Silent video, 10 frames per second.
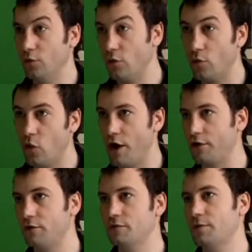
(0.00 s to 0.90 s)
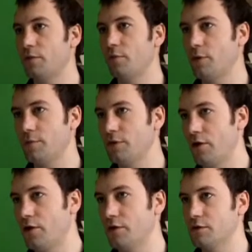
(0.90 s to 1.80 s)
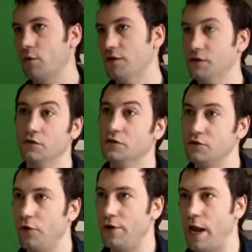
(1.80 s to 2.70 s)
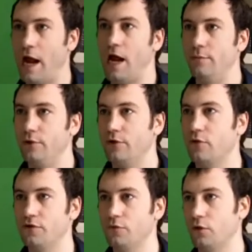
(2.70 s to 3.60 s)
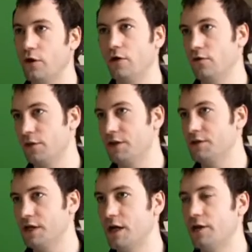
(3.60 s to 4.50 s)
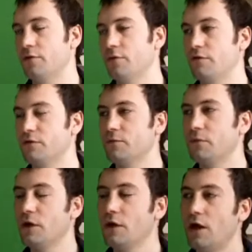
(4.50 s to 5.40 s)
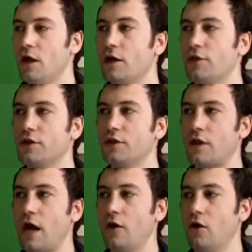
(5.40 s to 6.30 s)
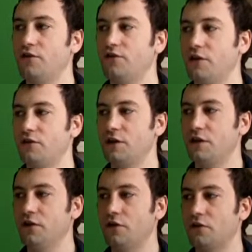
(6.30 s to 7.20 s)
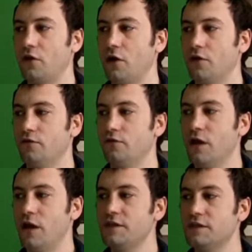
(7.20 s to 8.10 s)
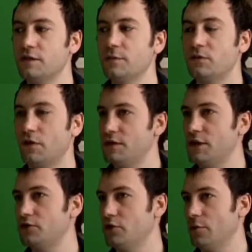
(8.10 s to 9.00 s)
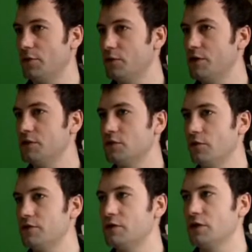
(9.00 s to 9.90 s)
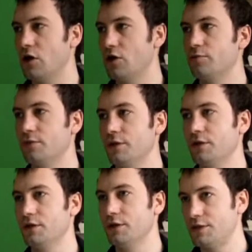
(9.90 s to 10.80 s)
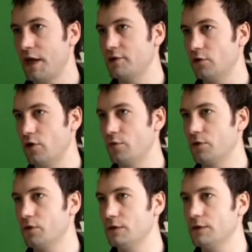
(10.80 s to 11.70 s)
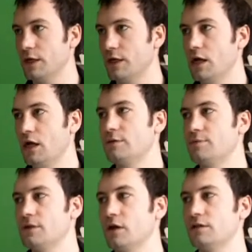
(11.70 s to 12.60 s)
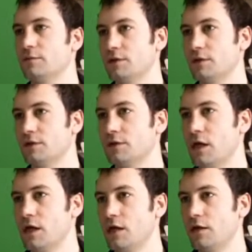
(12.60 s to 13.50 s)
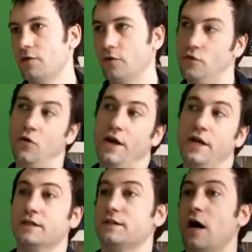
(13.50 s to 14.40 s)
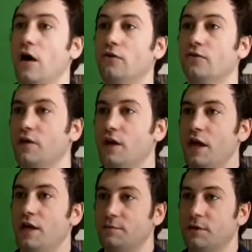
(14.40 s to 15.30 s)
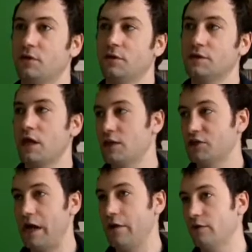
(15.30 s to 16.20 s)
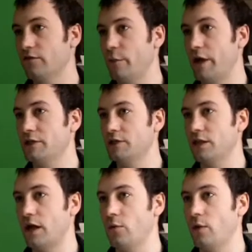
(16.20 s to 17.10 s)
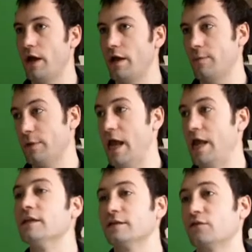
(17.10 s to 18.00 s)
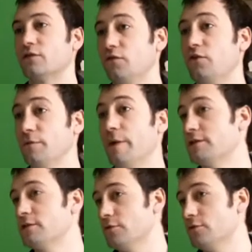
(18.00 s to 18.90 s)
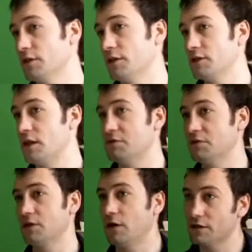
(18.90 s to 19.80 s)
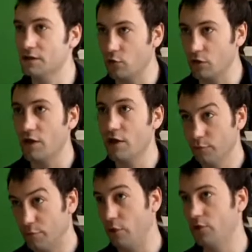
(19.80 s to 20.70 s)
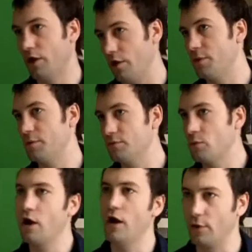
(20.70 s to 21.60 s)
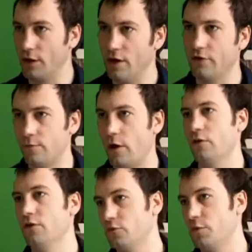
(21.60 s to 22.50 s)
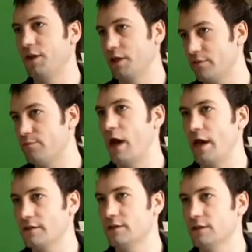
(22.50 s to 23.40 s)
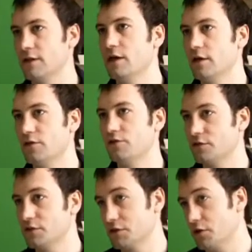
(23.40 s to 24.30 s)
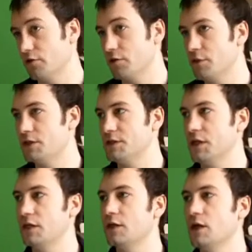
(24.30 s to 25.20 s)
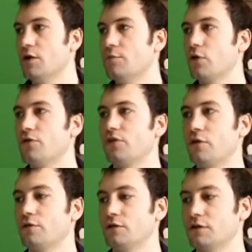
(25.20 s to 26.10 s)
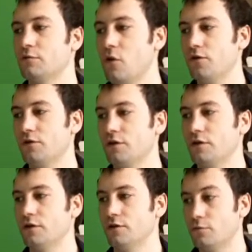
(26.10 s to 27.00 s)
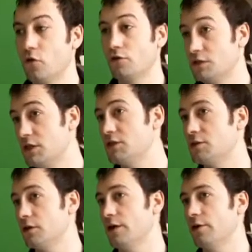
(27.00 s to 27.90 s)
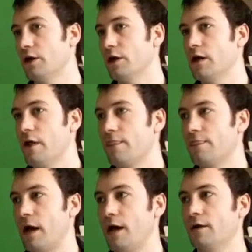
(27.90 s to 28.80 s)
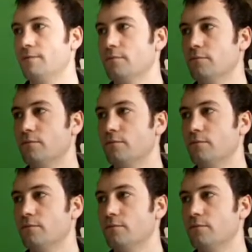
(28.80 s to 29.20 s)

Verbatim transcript: with wider groups of people, people you don't know so well, so not just your own lab, but across the world on the internet, whatever. And I think that last sense is, is kind of is in some ways quite central. I mean, the reason you're interested in open data or open content is precisely because not not in itself, it's because sharing information in that way, I mean, A, it's kind of fundamental to the conception science that we build on other people's work, we learn from others, we then give back to the, this, this kind of community, but also to the modern, the modern digital era, that,